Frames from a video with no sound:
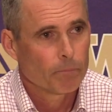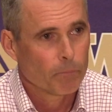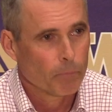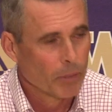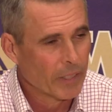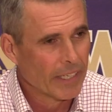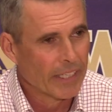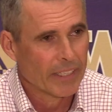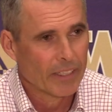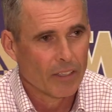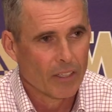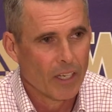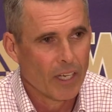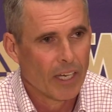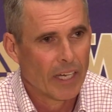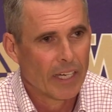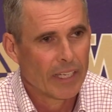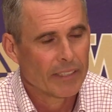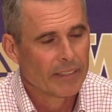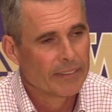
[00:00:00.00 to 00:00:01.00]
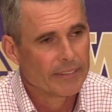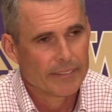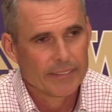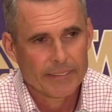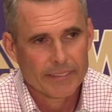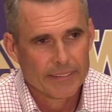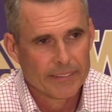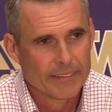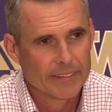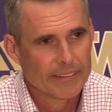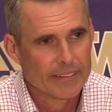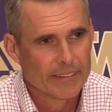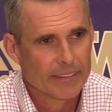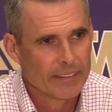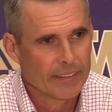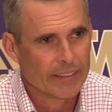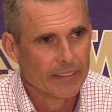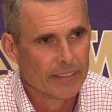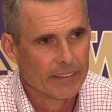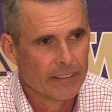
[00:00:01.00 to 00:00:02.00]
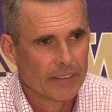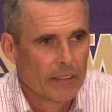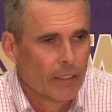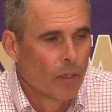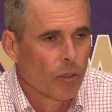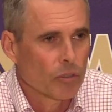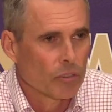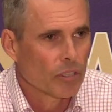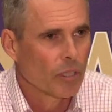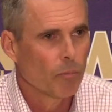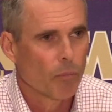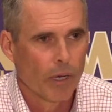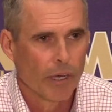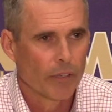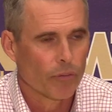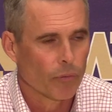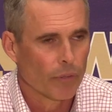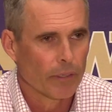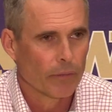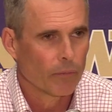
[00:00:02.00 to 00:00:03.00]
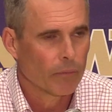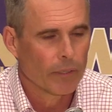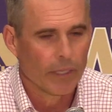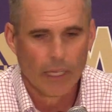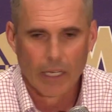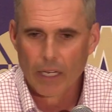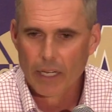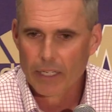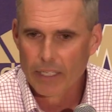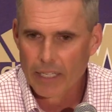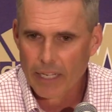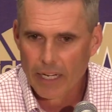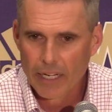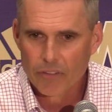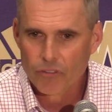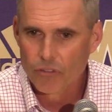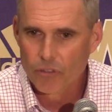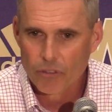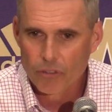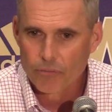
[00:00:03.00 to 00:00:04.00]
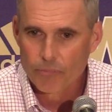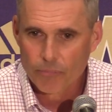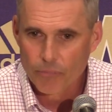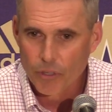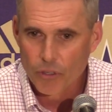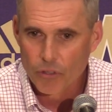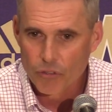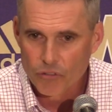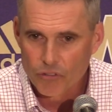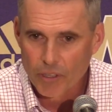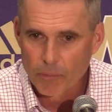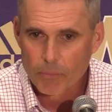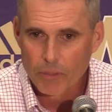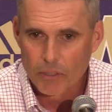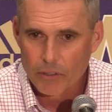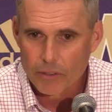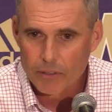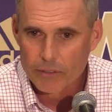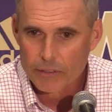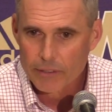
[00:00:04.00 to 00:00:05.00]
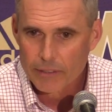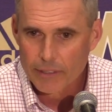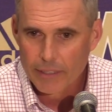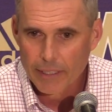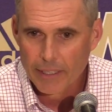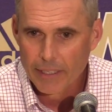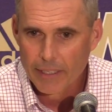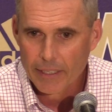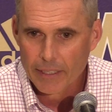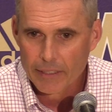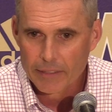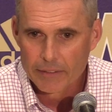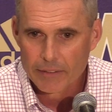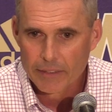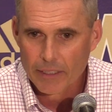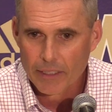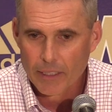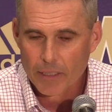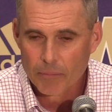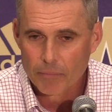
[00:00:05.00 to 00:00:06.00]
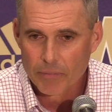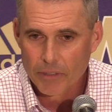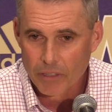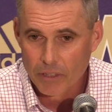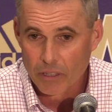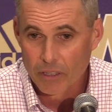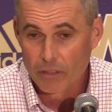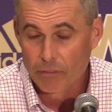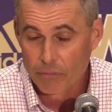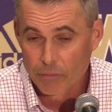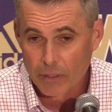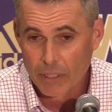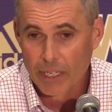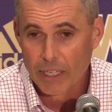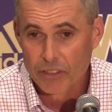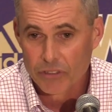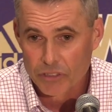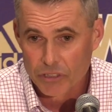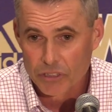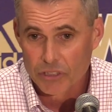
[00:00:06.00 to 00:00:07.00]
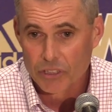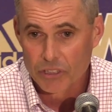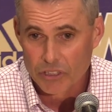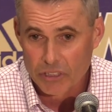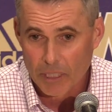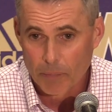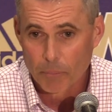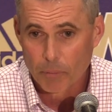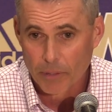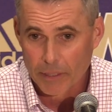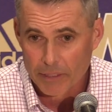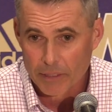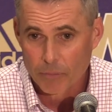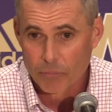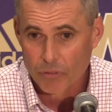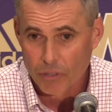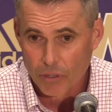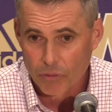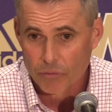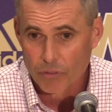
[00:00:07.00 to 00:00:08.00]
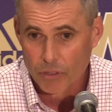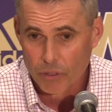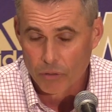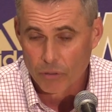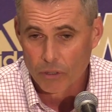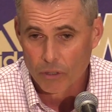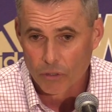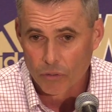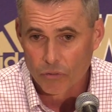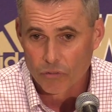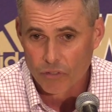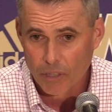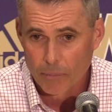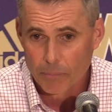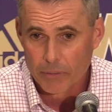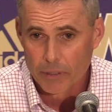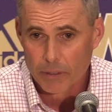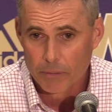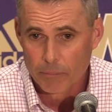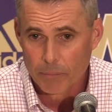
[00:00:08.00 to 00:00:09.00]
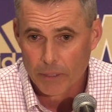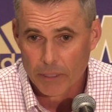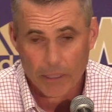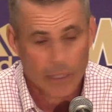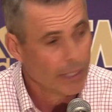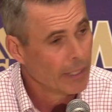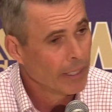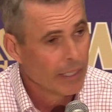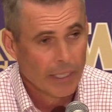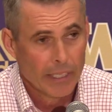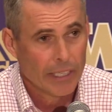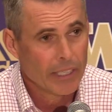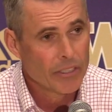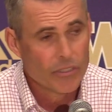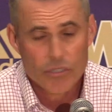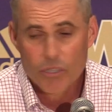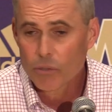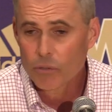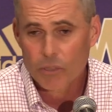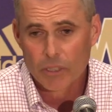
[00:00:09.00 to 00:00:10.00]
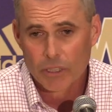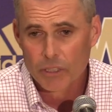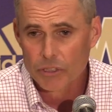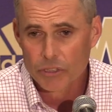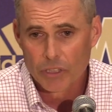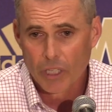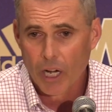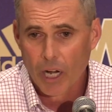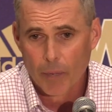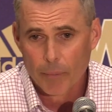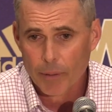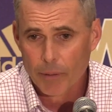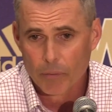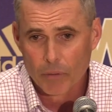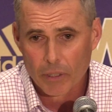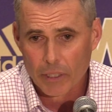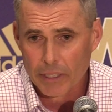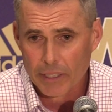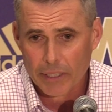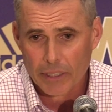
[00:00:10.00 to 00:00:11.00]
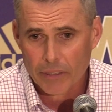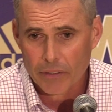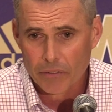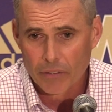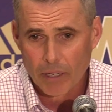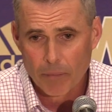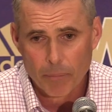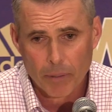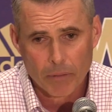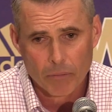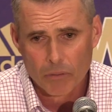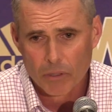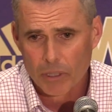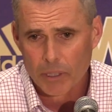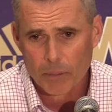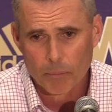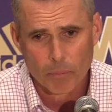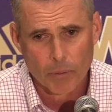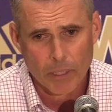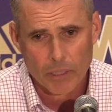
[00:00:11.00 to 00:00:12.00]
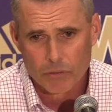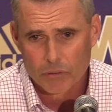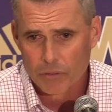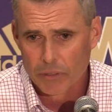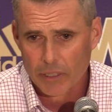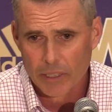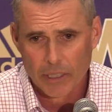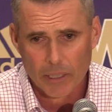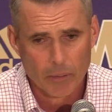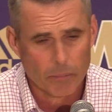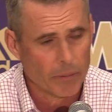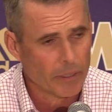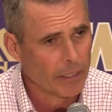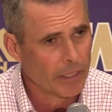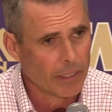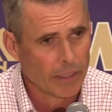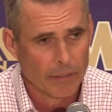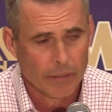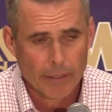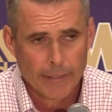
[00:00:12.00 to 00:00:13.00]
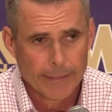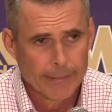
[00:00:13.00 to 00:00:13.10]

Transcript: played a lot. You know, in some ways, we got a lot of guys that are similar. And you're looking for guys just to separate themselves, to do a little something. But he's doing a good job. He really is. I've been really impressed with him. And he